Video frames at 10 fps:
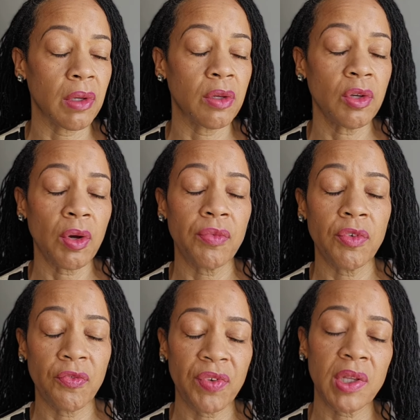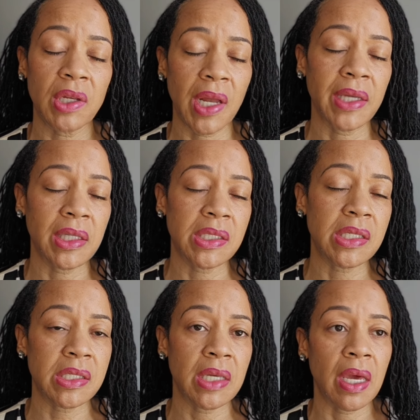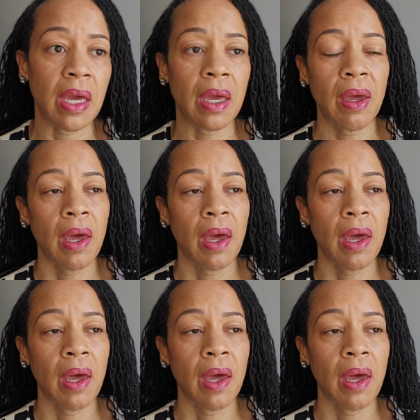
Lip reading: if you're feeling like this is it.